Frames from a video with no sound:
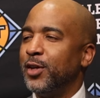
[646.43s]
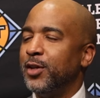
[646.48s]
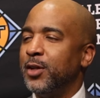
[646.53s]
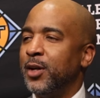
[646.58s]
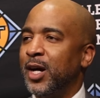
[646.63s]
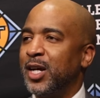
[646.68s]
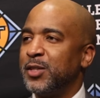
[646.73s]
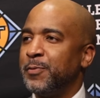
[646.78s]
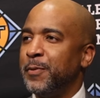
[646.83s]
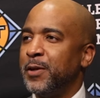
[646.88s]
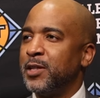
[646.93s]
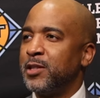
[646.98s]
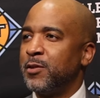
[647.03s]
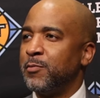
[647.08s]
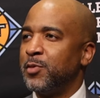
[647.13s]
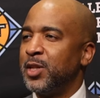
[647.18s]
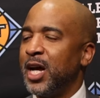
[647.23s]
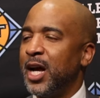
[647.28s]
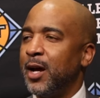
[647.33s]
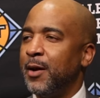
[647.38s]
You know, I spent
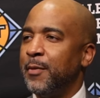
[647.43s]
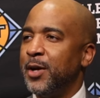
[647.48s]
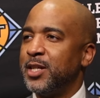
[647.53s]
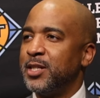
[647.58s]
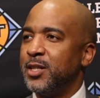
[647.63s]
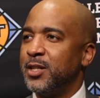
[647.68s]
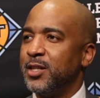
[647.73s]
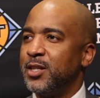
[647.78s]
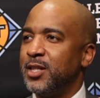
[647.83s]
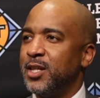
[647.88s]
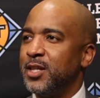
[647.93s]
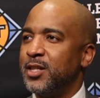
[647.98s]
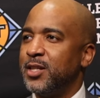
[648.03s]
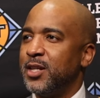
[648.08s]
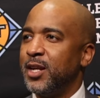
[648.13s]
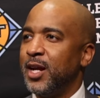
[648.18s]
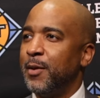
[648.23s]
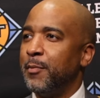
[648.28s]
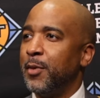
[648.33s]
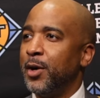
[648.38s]
some time as an
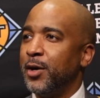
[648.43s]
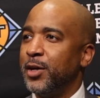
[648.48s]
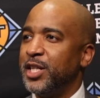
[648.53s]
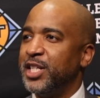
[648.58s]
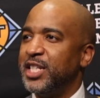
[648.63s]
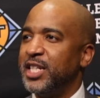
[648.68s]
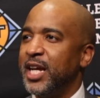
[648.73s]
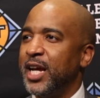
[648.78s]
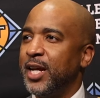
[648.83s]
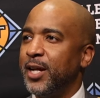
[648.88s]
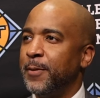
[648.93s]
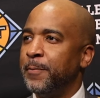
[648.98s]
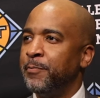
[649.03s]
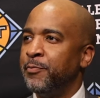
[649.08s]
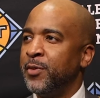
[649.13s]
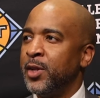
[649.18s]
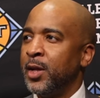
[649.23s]
assistant at Murray State,